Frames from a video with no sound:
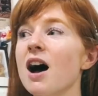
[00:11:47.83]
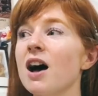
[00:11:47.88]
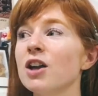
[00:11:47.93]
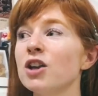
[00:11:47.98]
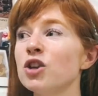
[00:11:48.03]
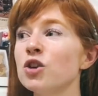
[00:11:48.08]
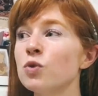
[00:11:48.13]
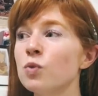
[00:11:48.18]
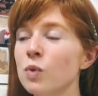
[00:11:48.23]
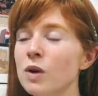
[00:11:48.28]

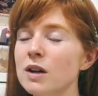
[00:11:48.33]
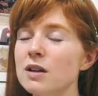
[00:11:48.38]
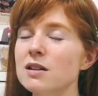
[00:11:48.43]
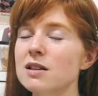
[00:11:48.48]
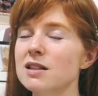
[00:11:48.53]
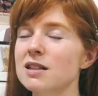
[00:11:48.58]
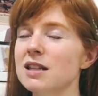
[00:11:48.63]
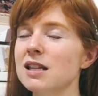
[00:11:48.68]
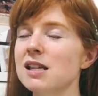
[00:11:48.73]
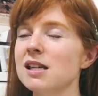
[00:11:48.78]
you will
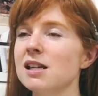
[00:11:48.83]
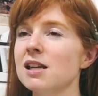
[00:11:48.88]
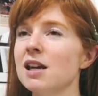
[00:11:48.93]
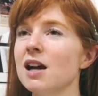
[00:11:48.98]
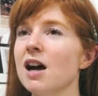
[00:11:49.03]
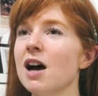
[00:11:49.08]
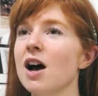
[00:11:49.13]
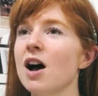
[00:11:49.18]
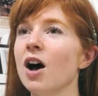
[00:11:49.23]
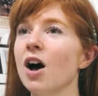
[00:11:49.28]

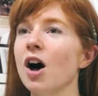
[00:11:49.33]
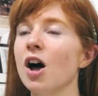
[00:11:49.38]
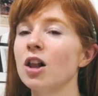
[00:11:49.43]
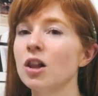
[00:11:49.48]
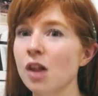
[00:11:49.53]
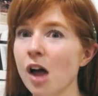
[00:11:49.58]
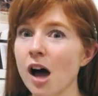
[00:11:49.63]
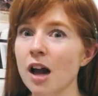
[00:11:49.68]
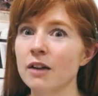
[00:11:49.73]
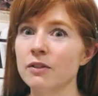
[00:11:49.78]
see a
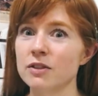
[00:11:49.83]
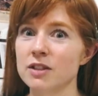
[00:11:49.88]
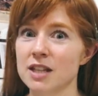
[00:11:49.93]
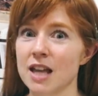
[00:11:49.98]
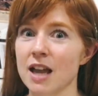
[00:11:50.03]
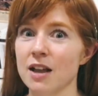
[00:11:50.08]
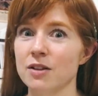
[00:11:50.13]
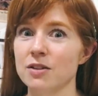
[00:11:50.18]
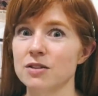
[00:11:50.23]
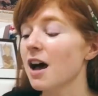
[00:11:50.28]
lot of
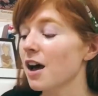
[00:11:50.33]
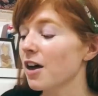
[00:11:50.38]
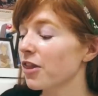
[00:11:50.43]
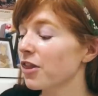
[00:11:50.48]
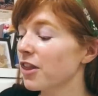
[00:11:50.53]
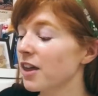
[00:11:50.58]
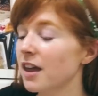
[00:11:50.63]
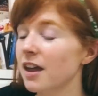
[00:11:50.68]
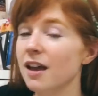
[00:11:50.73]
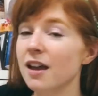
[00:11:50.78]
sales. A
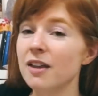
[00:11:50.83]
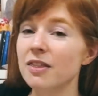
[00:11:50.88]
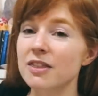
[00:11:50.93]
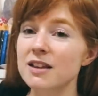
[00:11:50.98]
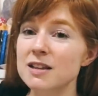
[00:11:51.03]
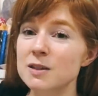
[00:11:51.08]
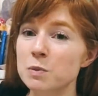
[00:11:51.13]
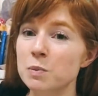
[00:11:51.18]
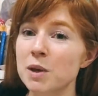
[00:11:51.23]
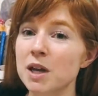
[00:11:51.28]
thing
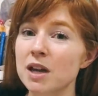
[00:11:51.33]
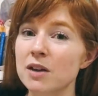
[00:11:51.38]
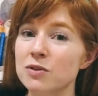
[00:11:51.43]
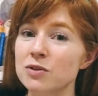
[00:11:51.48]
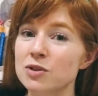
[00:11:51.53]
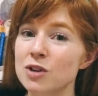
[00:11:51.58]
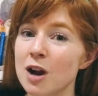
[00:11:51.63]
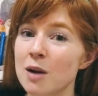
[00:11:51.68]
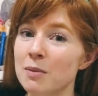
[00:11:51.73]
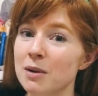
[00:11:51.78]
this big of
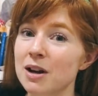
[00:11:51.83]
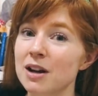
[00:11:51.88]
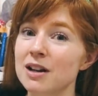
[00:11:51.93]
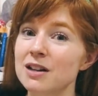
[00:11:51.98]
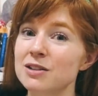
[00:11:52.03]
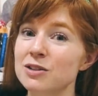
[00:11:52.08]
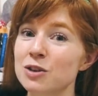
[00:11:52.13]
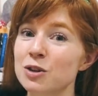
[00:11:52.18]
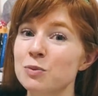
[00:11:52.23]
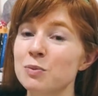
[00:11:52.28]

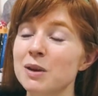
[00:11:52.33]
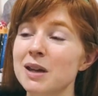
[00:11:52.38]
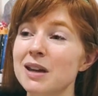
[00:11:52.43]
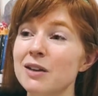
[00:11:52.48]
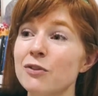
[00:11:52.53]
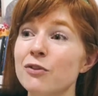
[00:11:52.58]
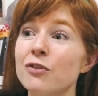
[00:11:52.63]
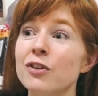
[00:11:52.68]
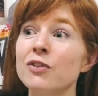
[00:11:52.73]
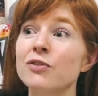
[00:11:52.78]
strawberries could
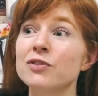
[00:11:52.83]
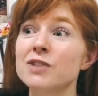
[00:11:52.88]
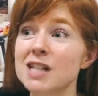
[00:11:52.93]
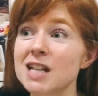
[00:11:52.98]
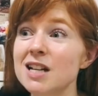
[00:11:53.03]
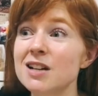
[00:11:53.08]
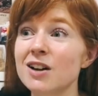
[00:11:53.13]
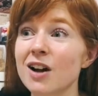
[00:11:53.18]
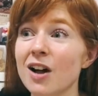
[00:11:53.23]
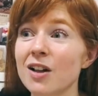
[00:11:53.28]
be
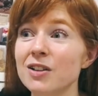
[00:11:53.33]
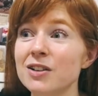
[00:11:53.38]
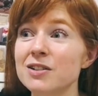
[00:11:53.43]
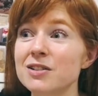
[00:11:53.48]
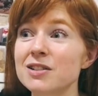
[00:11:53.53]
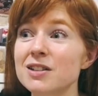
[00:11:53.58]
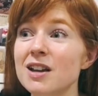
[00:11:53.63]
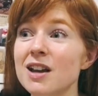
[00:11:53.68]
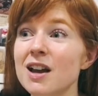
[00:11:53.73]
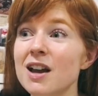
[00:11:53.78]

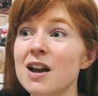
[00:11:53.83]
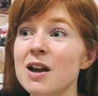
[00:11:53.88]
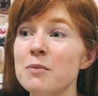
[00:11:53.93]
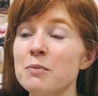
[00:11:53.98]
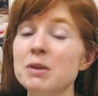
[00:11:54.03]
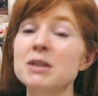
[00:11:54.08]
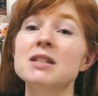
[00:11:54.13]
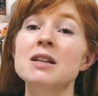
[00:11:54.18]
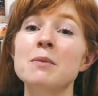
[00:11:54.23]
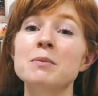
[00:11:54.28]
$15,
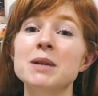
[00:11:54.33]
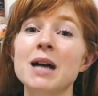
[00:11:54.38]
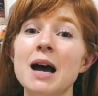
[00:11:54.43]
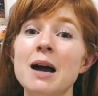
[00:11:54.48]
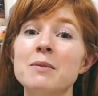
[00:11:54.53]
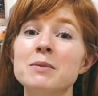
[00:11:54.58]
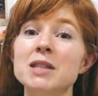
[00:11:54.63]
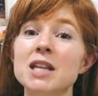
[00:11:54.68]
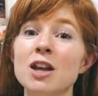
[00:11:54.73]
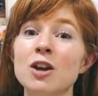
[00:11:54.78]
but
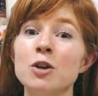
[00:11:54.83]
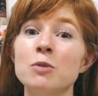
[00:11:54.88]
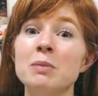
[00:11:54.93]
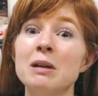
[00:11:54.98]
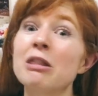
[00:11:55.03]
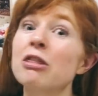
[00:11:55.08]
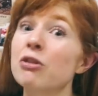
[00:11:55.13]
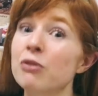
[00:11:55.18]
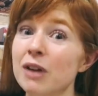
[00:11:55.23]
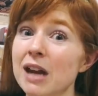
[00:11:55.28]
sometimes it could
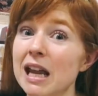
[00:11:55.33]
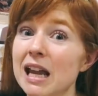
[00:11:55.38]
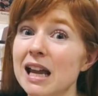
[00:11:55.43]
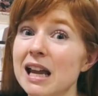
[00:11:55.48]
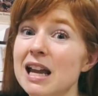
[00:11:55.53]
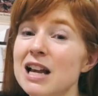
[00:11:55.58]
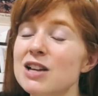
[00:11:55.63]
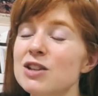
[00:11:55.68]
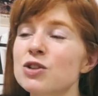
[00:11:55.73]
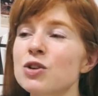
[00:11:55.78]
be $3.
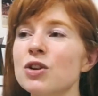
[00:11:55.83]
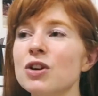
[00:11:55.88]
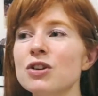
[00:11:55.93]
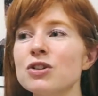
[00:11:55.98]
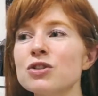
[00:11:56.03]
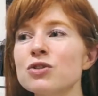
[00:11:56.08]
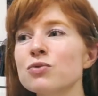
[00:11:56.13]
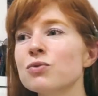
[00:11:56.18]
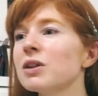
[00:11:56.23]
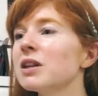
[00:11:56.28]
So you
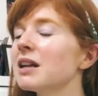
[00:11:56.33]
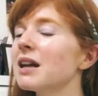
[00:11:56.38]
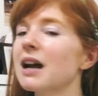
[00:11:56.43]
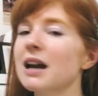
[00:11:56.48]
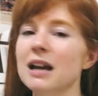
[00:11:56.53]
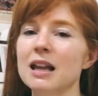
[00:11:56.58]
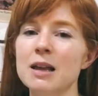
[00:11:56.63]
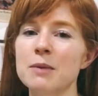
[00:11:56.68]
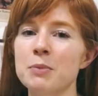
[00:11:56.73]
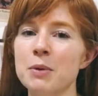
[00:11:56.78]
just really got
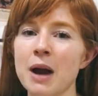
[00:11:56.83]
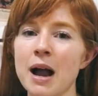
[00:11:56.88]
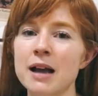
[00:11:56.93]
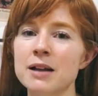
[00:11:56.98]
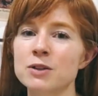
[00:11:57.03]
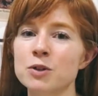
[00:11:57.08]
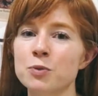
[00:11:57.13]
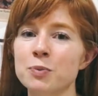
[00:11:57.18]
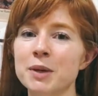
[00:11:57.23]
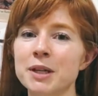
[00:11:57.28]
to keep your
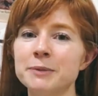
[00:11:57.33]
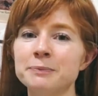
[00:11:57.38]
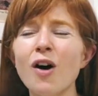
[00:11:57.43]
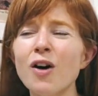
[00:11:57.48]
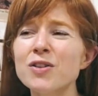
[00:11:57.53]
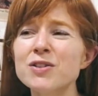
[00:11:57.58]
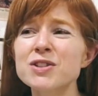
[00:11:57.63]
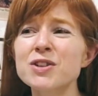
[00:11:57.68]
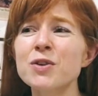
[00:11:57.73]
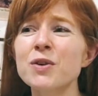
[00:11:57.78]
eyes open.
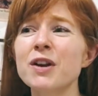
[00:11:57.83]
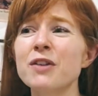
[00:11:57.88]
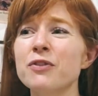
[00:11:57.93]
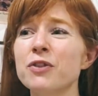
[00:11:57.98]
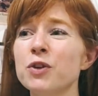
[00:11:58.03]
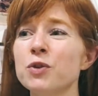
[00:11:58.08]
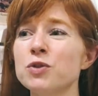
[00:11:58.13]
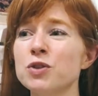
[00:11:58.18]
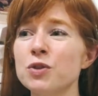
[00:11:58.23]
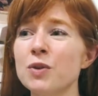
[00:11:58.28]
Also, if
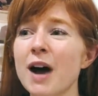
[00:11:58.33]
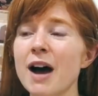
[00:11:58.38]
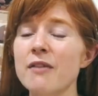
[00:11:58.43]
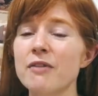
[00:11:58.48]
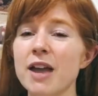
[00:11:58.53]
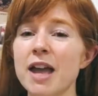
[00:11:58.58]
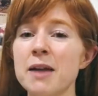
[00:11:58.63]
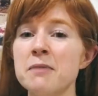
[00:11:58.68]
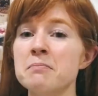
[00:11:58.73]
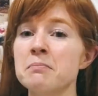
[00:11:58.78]
you do
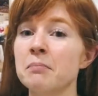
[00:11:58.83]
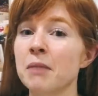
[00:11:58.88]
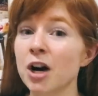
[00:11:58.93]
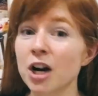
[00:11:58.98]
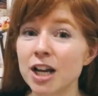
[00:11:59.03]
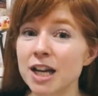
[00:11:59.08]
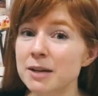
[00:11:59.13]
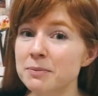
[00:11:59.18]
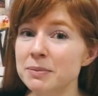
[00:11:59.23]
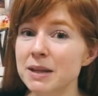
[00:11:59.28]
have a
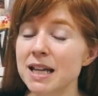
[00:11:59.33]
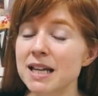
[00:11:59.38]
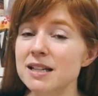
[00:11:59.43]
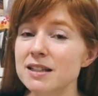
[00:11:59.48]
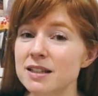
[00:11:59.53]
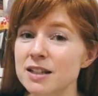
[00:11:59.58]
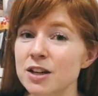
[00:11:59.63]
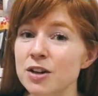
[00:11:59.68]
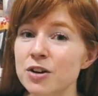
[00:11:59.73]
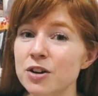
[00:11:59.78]

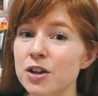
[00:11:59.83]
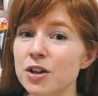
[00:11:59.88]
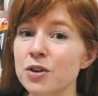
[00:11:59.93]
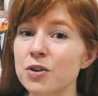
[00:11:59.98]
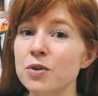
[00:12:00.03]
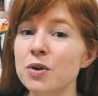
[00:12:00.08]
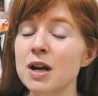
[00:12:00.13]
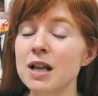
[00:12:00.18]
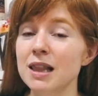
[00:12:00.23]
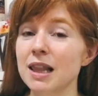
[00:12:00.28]
marketplace near
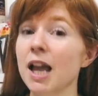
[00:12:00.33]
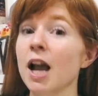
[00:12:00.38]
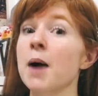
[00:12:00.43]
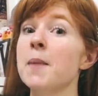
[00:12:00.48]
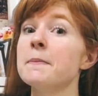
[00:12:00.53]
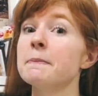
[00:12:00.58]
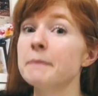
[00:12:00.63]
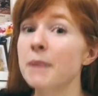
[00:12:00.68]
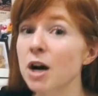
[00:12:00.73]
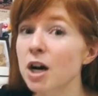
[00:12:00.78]
you, like a
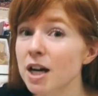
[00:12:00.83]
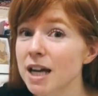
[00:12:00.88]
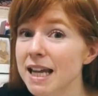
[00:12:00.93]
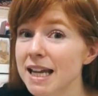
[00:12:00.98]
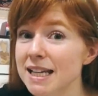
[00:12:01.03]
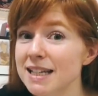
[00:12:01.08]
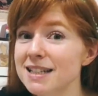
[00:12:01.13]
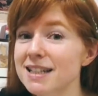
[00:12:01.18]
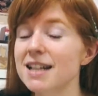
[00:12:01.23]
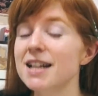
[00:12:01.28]

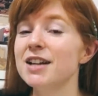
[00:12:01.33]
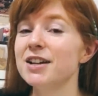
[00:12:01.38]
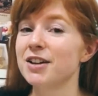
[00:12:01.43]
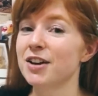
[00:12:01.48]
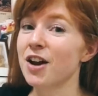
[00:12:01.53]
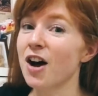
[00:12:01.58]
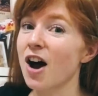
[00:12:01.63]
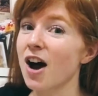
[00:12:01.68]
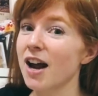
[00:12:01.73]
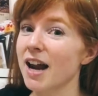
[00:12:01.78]
market,
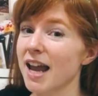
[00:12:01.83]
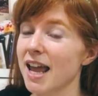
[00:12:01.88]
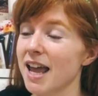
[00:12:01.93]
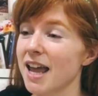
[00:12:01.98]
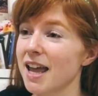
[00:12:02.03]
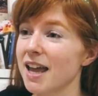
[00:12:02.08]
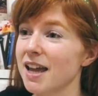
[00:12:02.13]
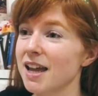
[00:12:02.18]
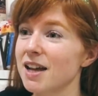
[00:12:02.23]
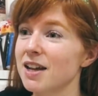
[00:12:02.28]
not
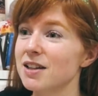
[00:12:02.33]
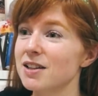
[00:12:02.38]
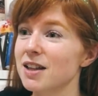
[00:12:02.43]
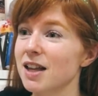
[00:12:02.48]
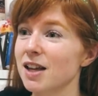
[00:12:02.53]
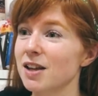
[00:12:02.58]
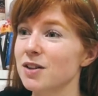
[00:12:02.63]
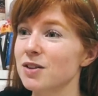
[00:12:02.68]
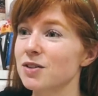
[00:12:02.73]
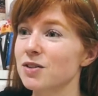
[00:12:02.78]
a
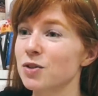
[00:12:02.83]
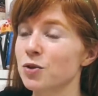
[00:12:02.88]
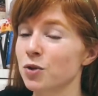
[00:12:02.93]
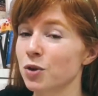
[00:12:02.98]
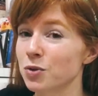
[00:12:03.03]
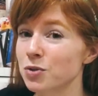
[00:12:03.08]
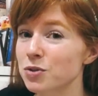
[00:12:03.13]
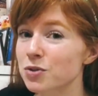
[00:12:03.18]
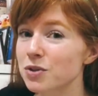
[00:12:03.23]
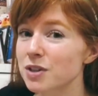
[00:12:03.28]
like
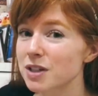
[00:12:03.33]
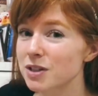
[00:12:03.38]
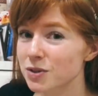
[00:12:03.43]
grocery